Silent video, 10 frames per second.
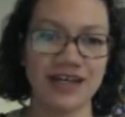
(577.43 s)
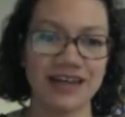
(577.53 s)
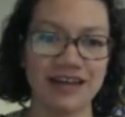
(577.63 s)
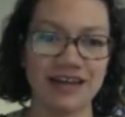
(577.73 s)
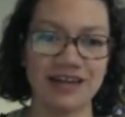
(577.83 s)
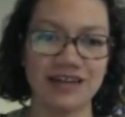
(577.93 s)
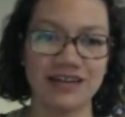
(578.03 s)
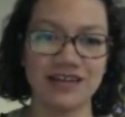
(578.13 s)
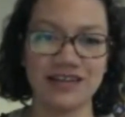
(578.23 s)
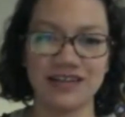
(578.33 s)

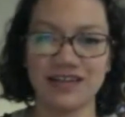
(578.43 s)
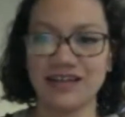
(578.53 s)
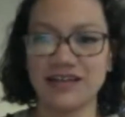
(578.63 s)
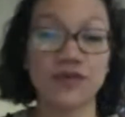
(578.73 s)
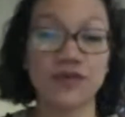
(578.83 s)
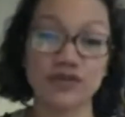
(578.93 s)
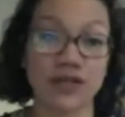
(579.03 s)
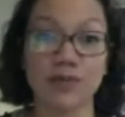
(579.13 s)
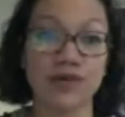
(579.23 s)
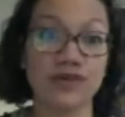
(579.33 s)
in
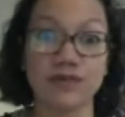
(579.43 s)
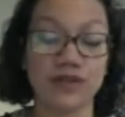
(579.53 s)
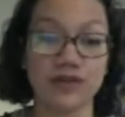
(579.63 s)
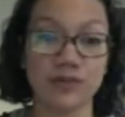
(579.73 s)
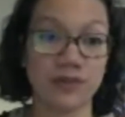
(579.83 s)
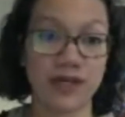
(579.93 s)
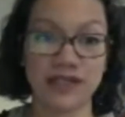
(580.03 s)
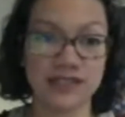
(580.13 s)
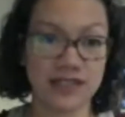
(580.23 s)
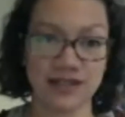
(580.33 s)
Photoshop or even when you're
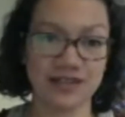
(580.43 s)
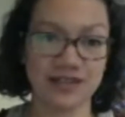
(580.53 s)
painting?